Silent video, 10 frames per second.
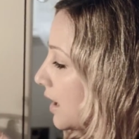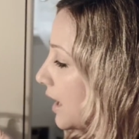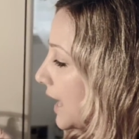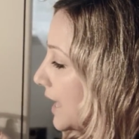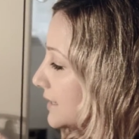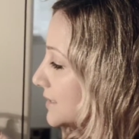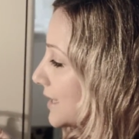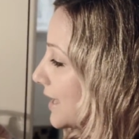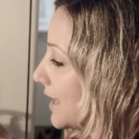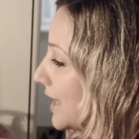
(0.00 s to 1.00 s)
And
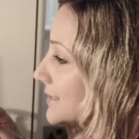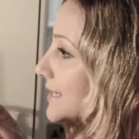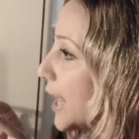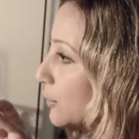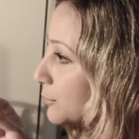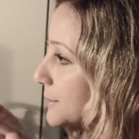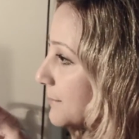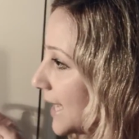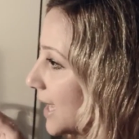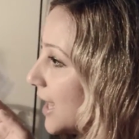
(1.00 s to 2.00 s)
it helped
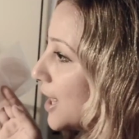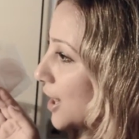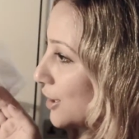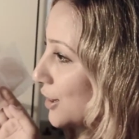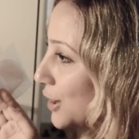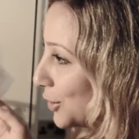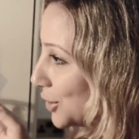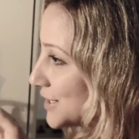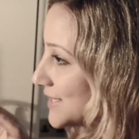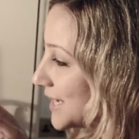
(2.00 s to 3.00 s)
me a
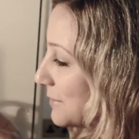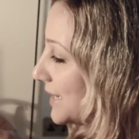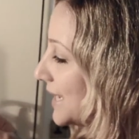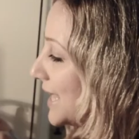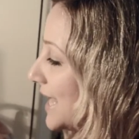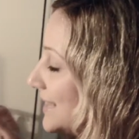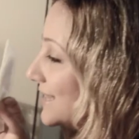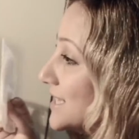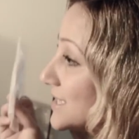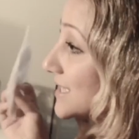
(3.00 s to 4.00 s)
lot. I mean,
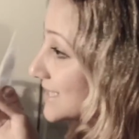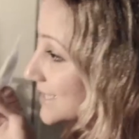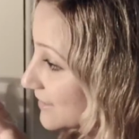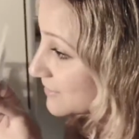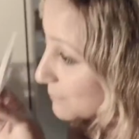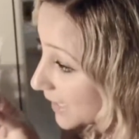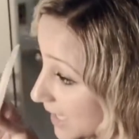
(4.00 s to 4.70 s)
these saved my